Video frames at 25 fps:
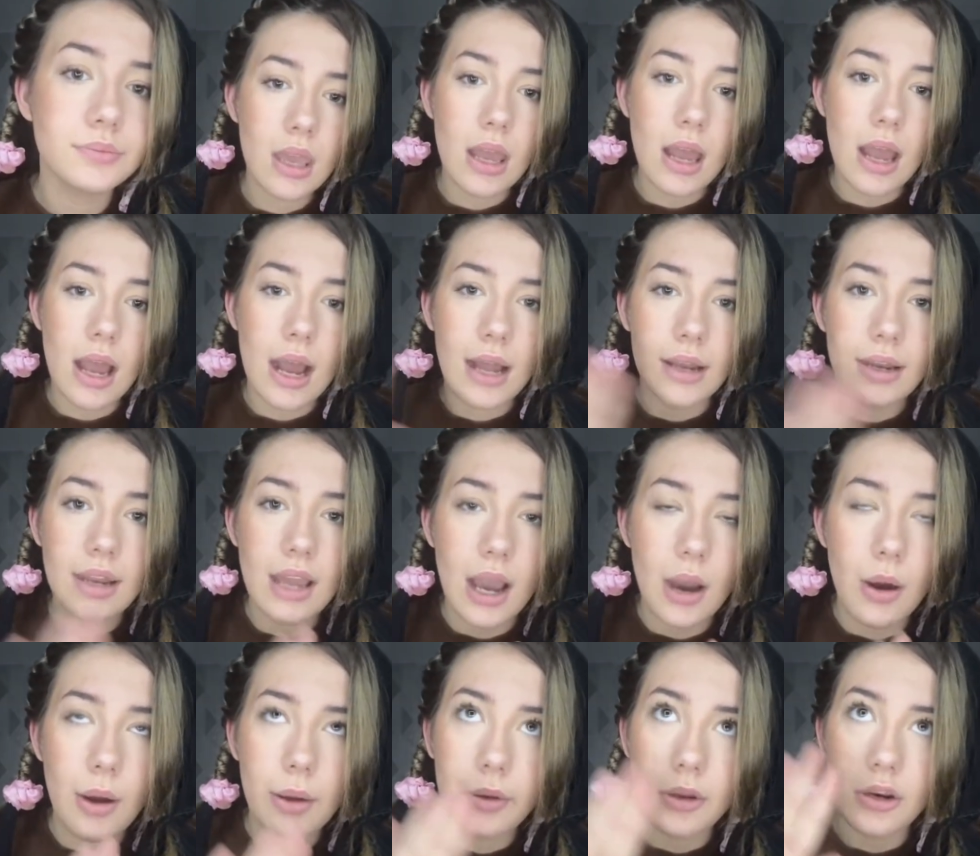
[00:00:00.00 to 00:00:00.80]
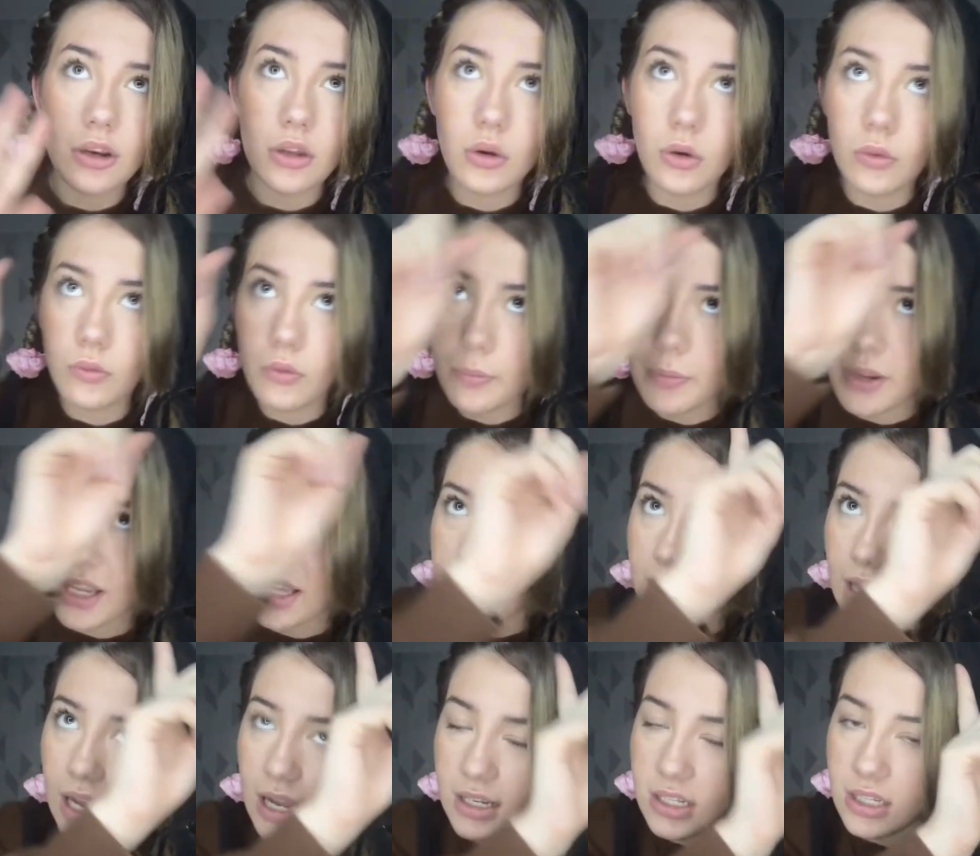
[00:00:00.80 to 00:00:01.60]
And now I'm going to go and
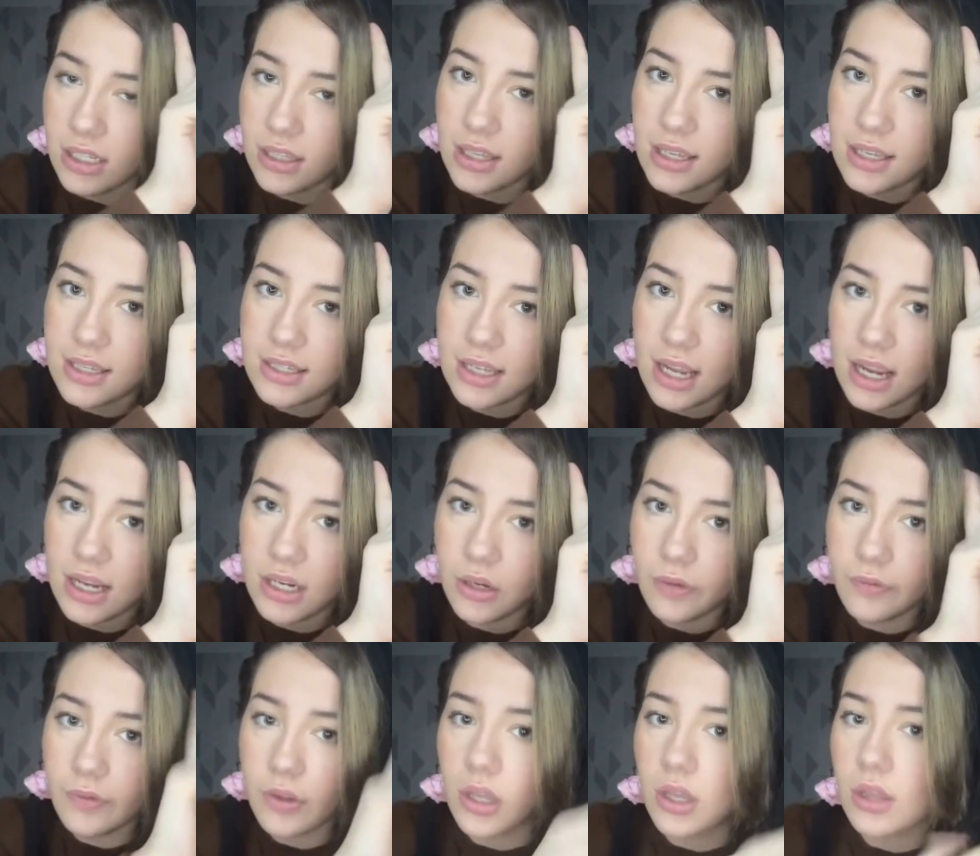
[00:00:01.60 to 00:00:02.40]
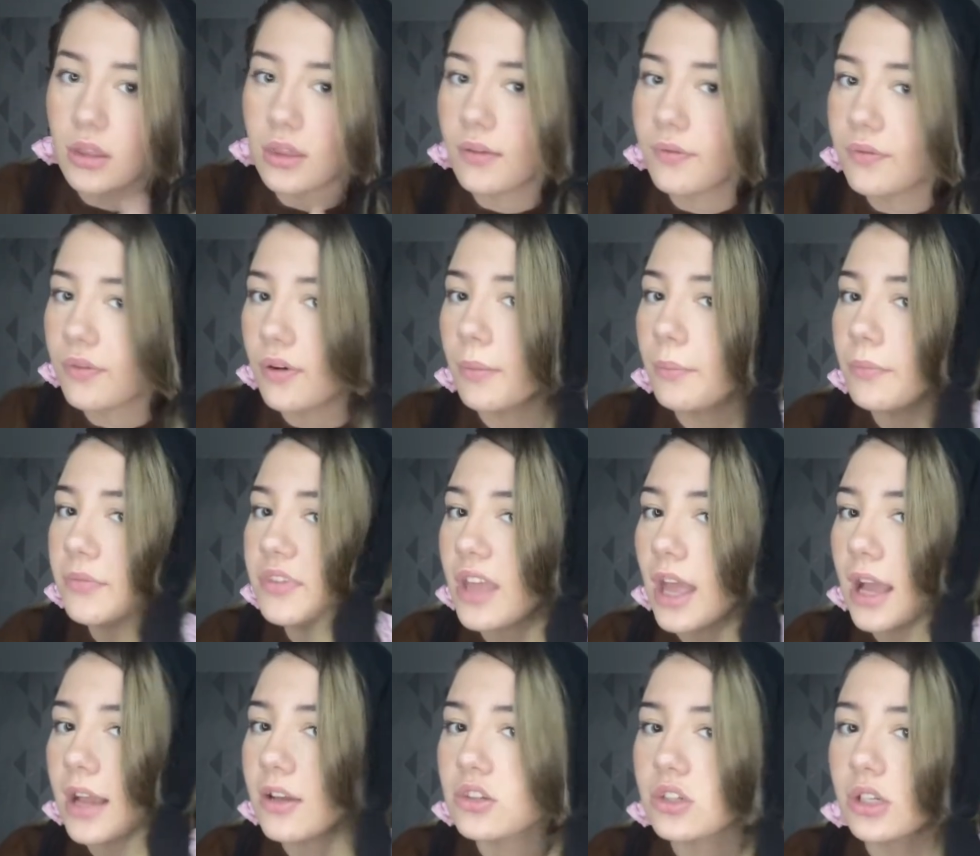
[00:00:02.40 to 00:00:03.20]
repeat that to this side of you, the front
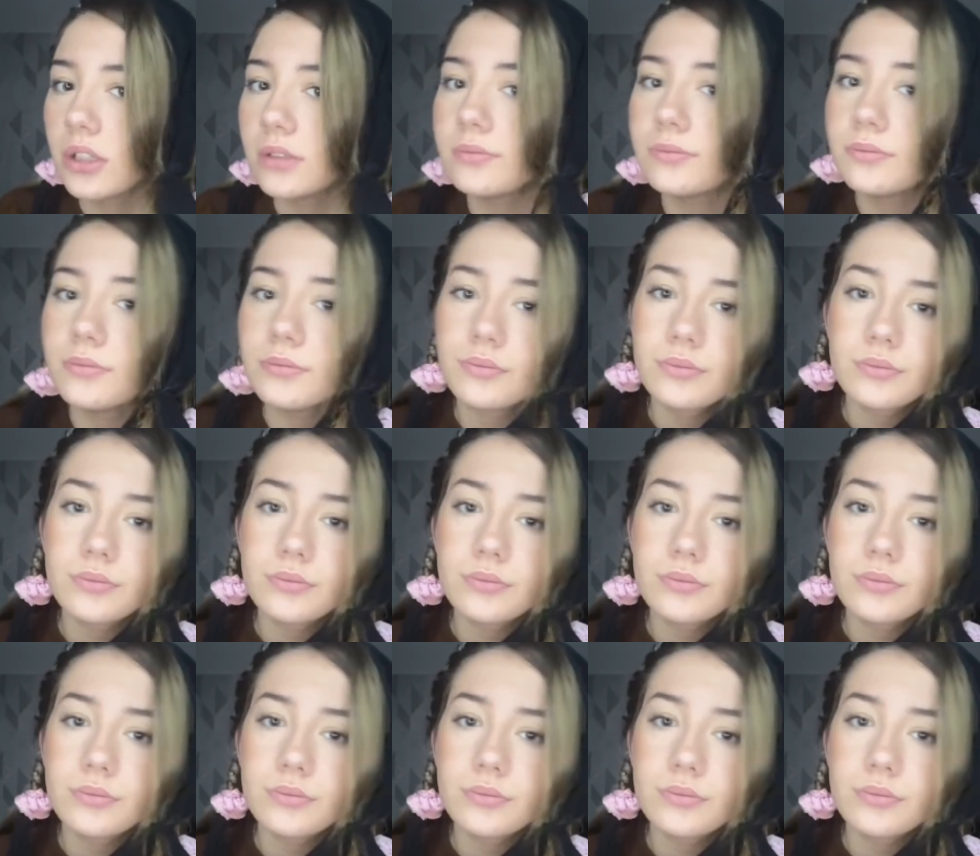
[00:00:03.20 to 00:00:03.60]
section.